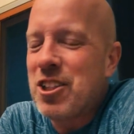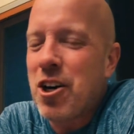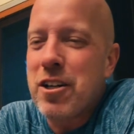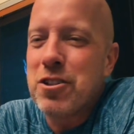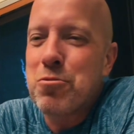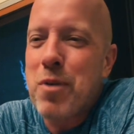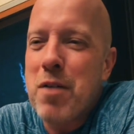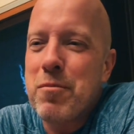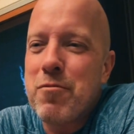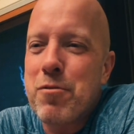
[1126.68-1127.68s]
uh,
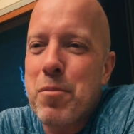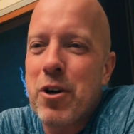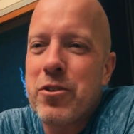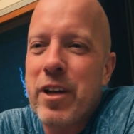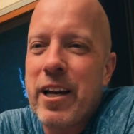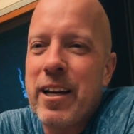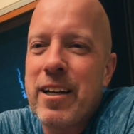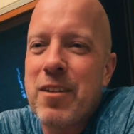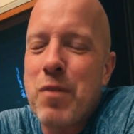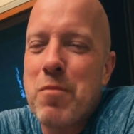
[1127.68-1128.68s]
daughters bought me for
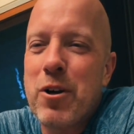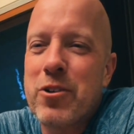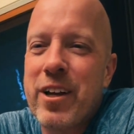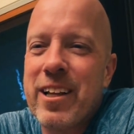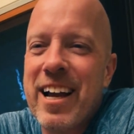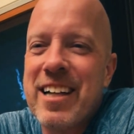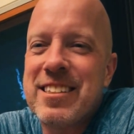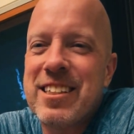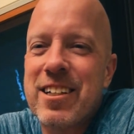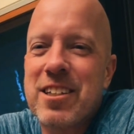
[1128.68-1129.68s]
birthday, my birthday
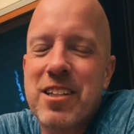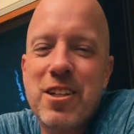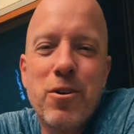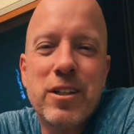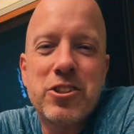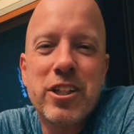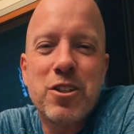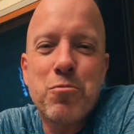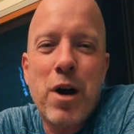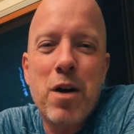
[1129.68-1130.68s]
last year, because they knew I'd
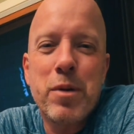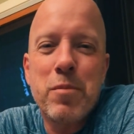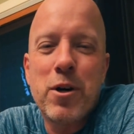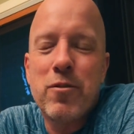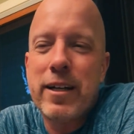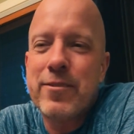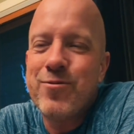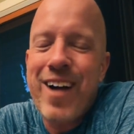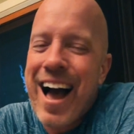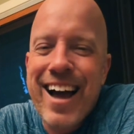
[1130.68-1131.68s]
seen the Barbie
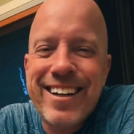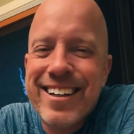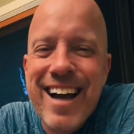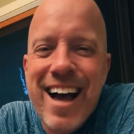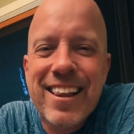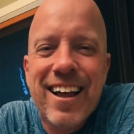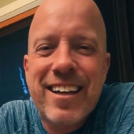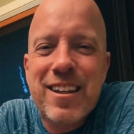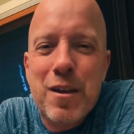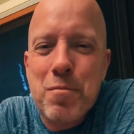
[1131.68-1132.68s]
movie. I did
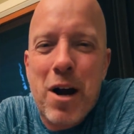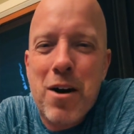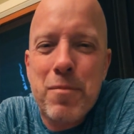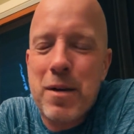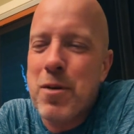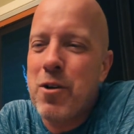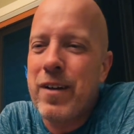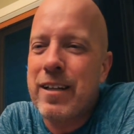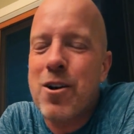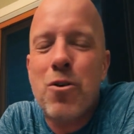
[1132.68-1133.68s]
not like the Barbie
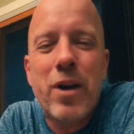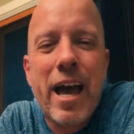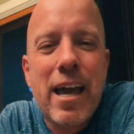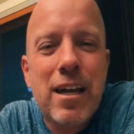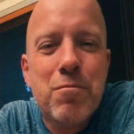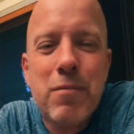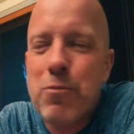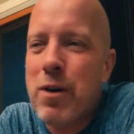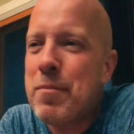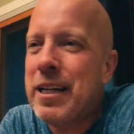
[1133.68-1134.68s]
movie. Don't
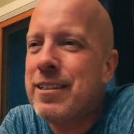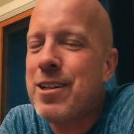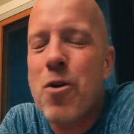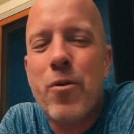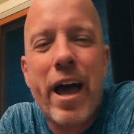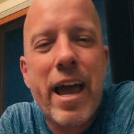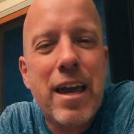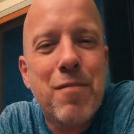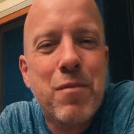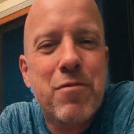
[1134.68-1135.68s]
hate me, women. Don't
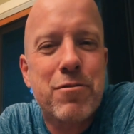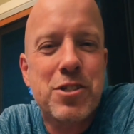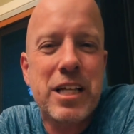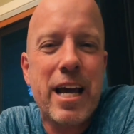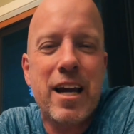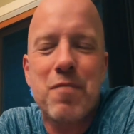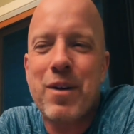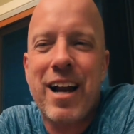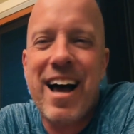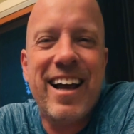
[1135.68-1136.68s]
hate me for
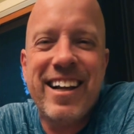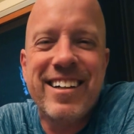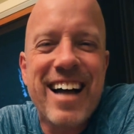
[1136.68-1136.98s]
saying it, but